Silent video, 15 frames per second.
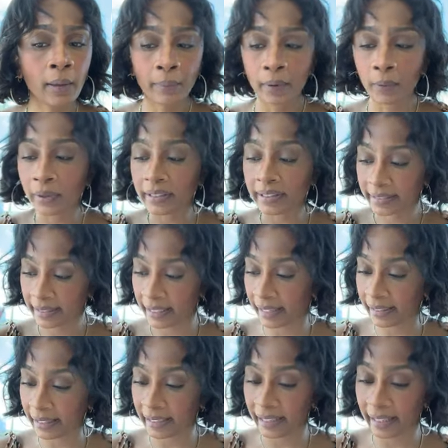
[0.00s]
But we
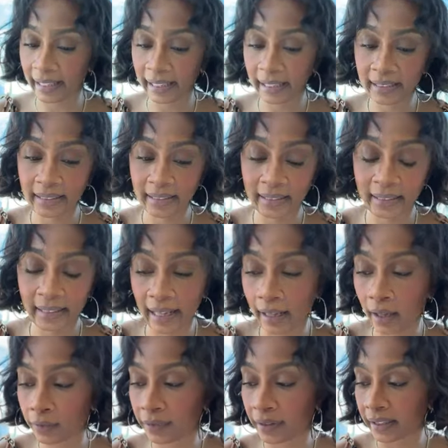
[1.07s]
say that it ends
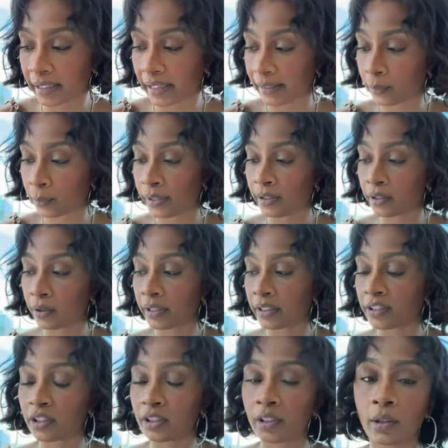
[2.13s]
now, Father God, and we know
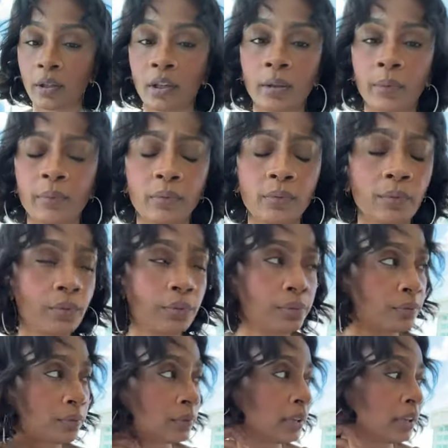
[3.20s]
that you're not going to.
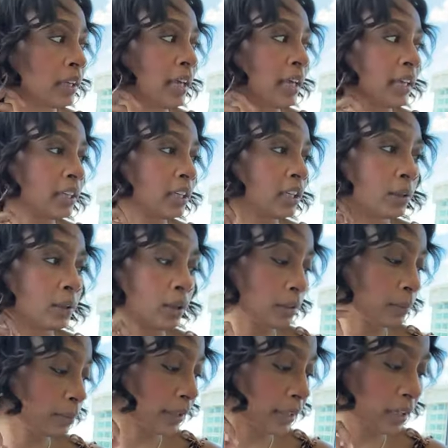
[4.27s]
You're going
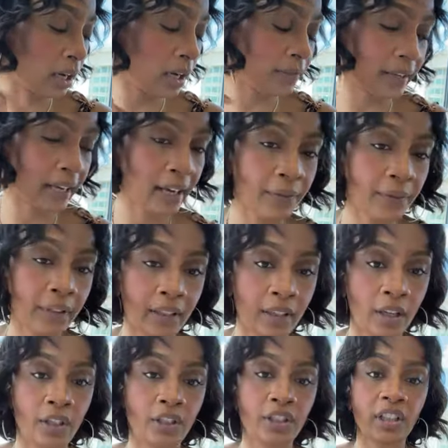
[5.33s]
to break off every
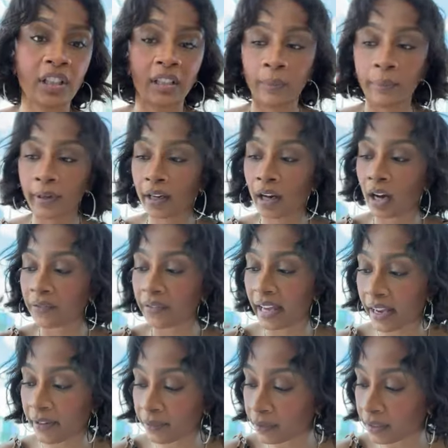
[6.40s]
curse. You're going to break off
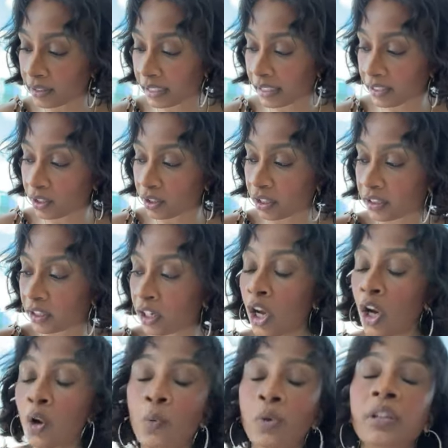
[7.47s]
everything. You're going to
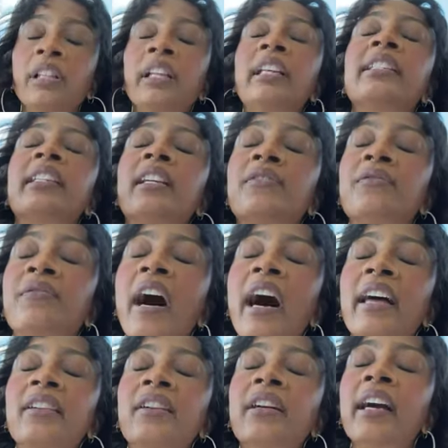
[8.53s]
release us,
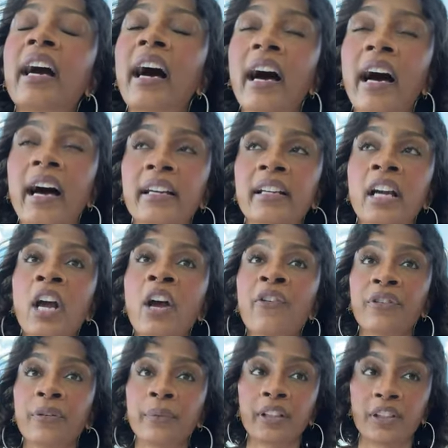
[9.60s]
Father God,
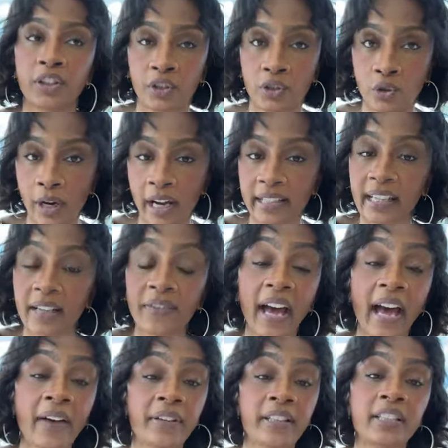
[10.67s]
from the stress of
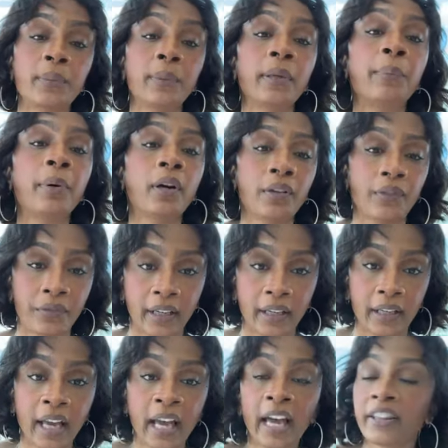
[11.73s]
having to be
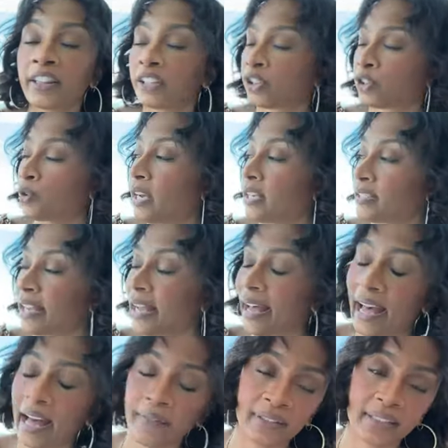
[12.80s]
perfect, the stress of
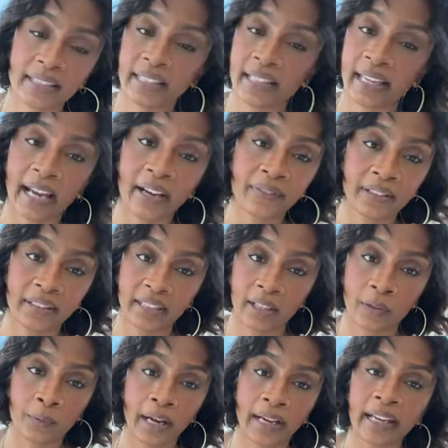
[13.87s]
having to get
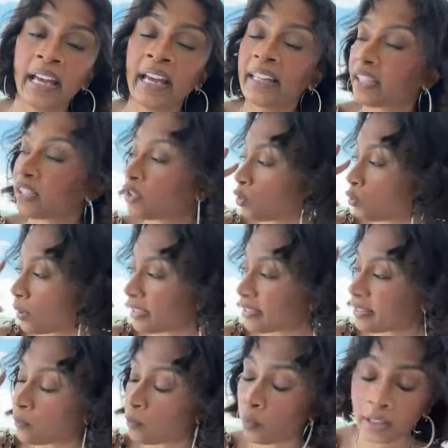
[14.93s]
everything right, the
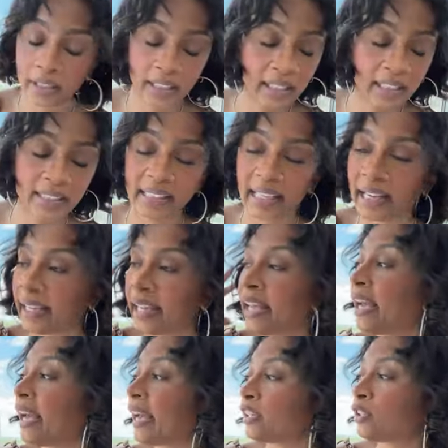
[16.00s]
stress of wanting to
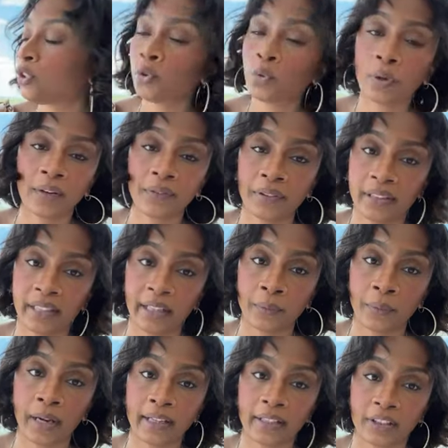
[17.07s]
say and do everything
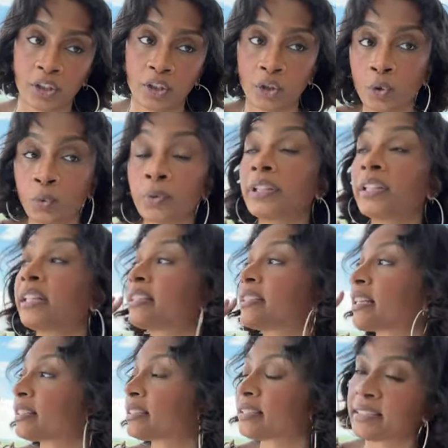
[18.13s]
right. You
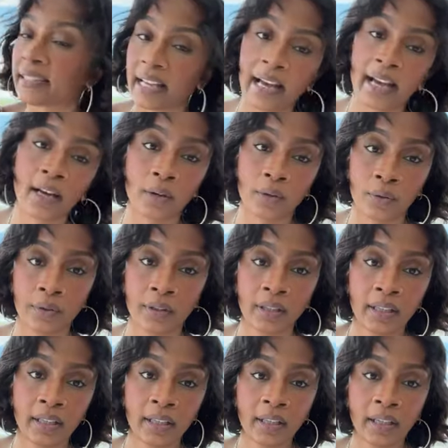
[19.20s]
release us now
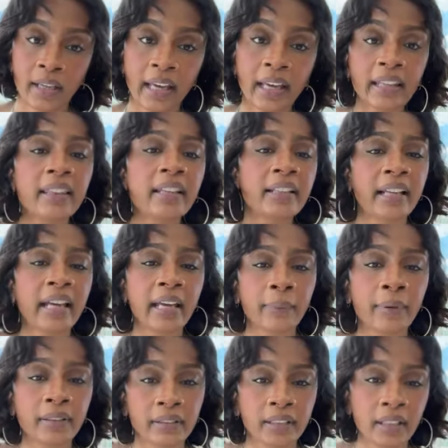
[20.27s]
in the
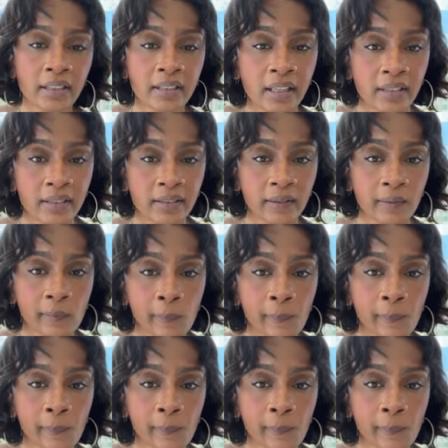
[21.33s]
name of Jesus.